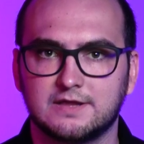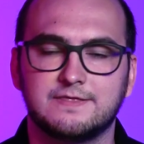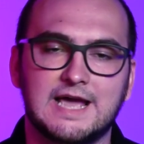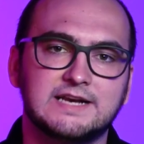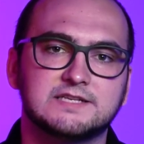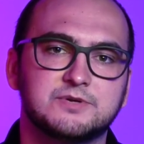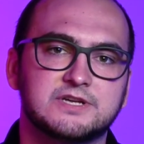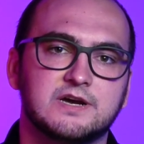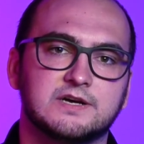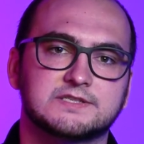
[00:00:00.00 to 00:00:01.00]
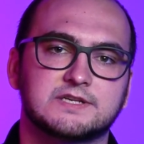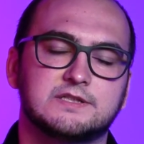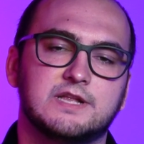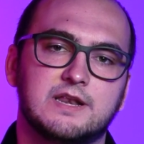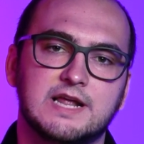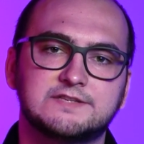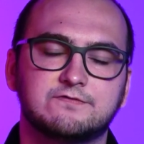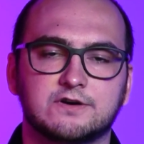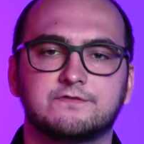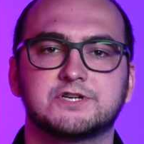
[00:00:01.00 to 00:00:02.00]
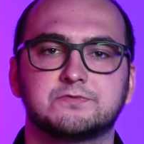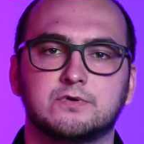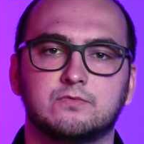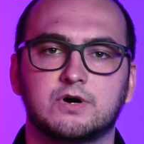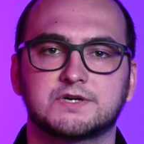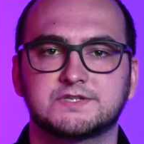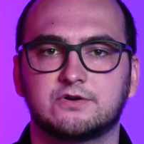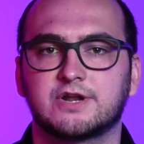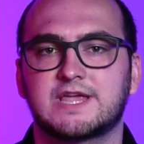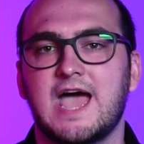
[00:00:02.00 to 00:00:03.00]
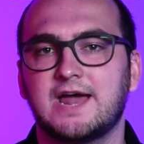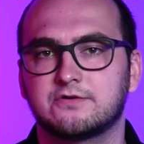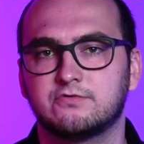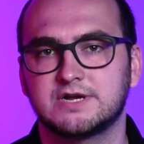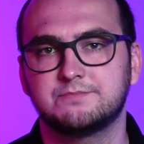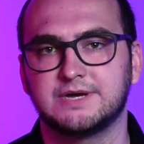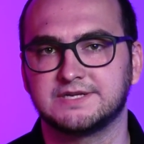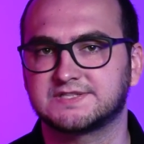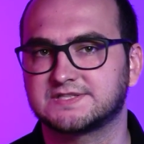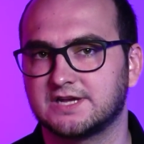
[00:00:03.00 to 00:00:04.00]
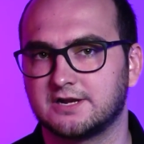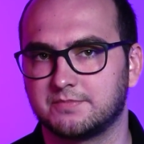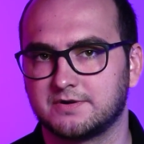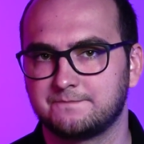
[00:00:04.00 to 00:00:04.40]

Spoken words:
That is because the network visual works on a category-based setup.